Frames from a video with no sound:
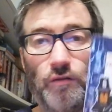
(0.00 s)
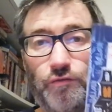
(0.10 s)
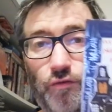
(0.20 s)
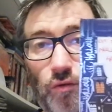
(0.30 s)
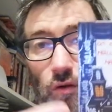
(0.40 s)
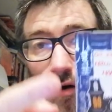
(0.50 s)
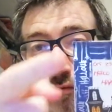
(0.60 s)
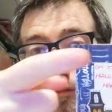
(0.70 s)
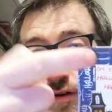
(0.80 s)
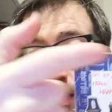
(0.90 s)
full
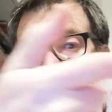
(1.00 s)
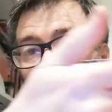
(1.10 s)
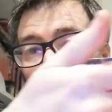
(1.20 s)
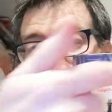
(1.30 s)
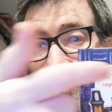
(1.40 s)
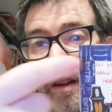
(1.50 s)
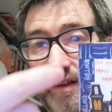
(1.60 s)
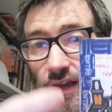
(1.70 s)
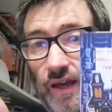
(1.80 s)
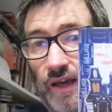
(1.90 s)
of washi
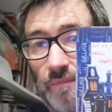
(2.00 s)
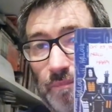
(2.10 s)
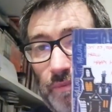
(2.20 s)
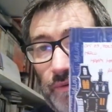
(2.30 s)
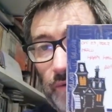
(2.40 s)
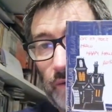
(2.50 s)
tape,